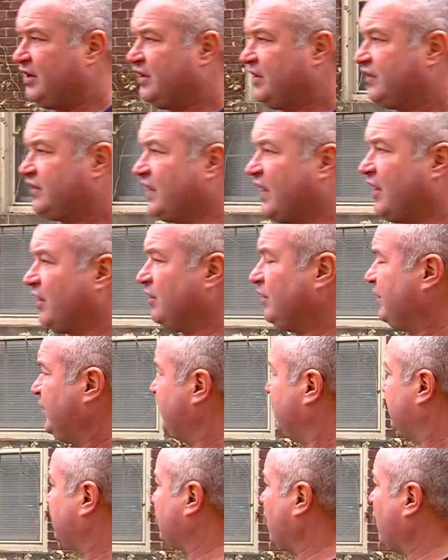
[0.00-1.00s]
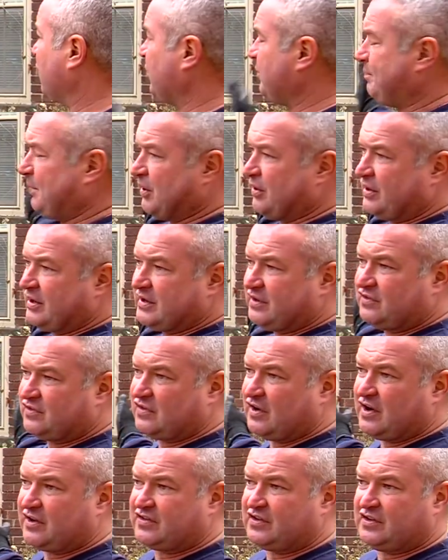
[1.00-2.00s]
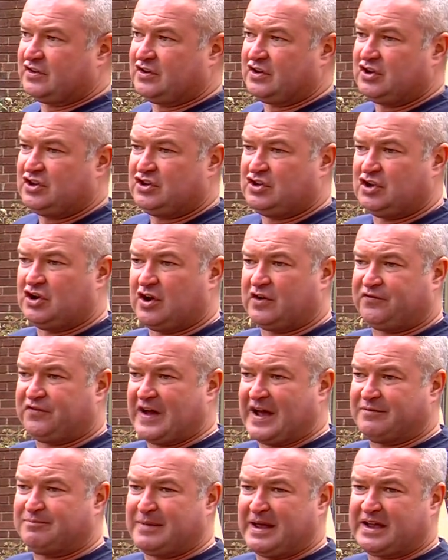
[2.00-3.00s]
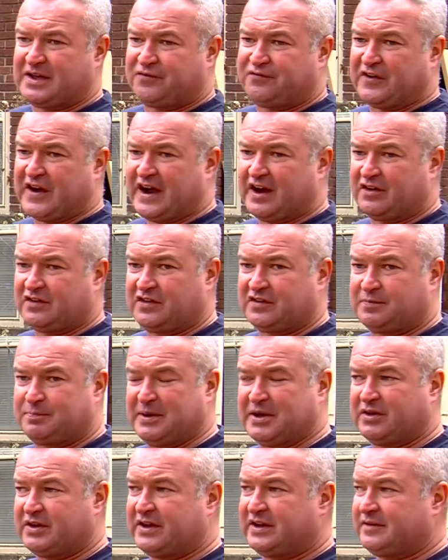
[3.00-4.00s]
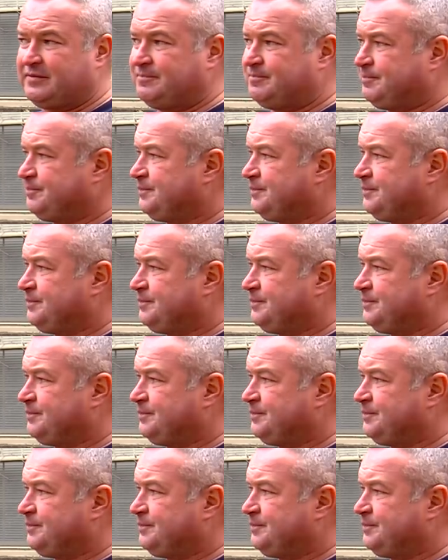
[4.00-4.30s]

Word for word: So start with building construction. You know, if I make a fire in this building,